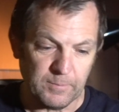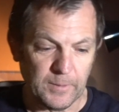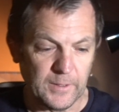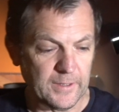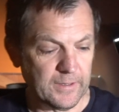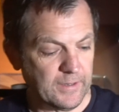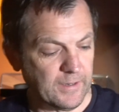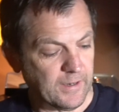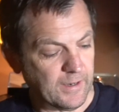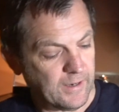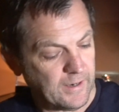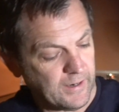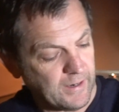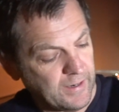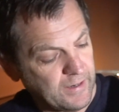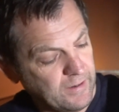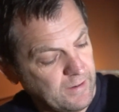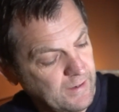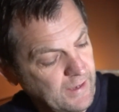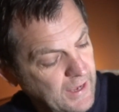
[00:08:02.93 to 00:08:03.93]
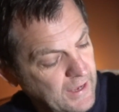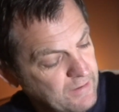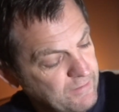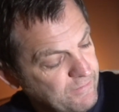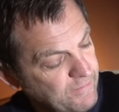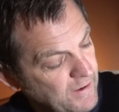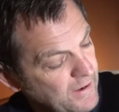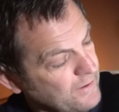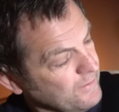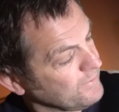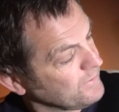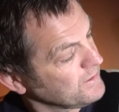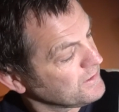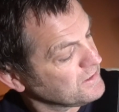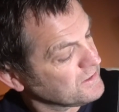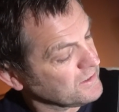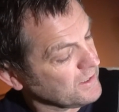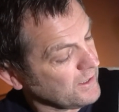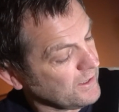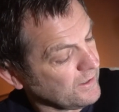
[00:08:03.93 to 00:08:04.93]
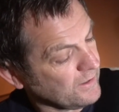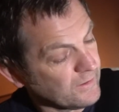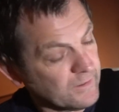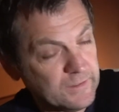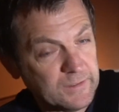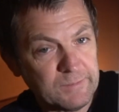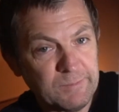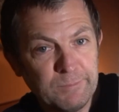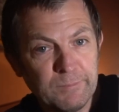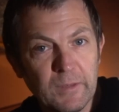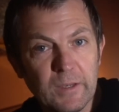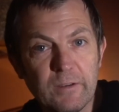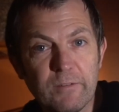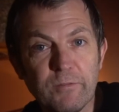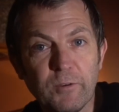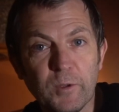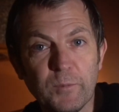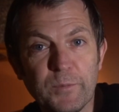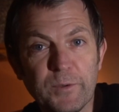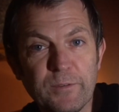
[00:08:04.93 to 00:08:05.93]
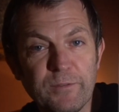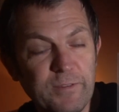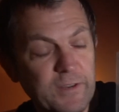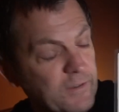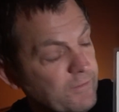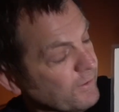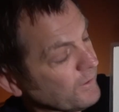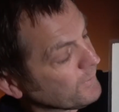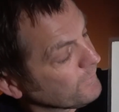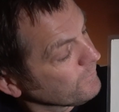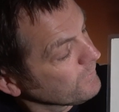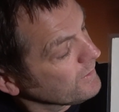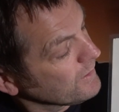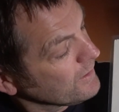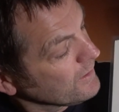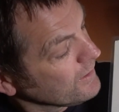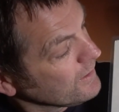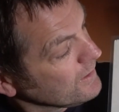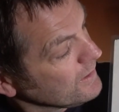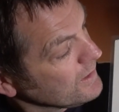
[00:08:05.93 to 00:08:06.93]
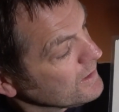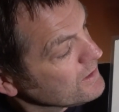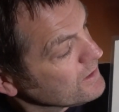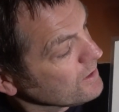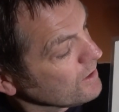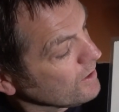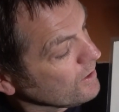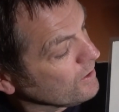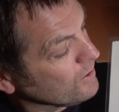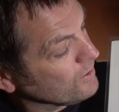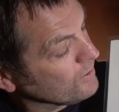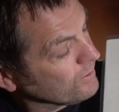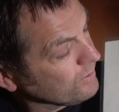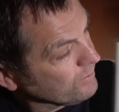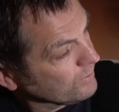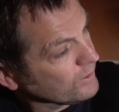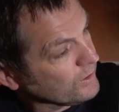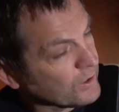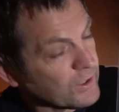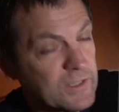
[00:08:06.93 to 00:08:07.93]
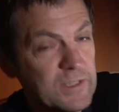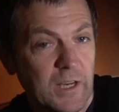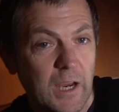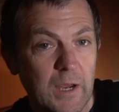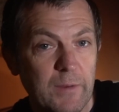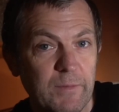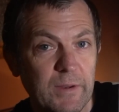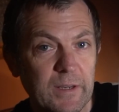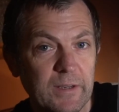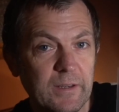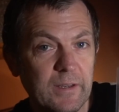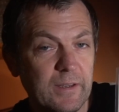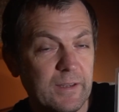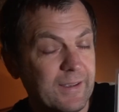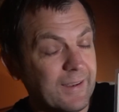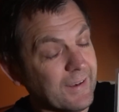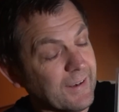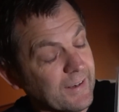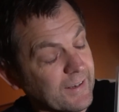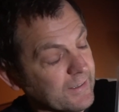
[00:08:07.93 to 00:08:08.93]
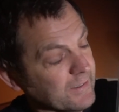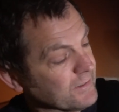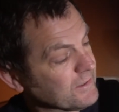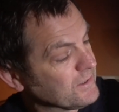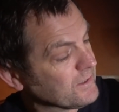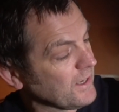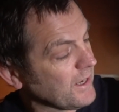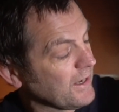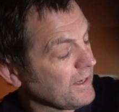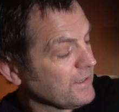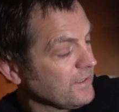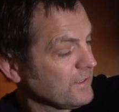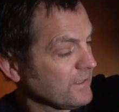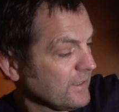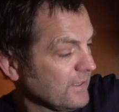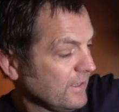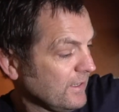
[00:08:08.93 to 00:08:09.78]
But I had found this Full Moon Fever. So good timing. Sad.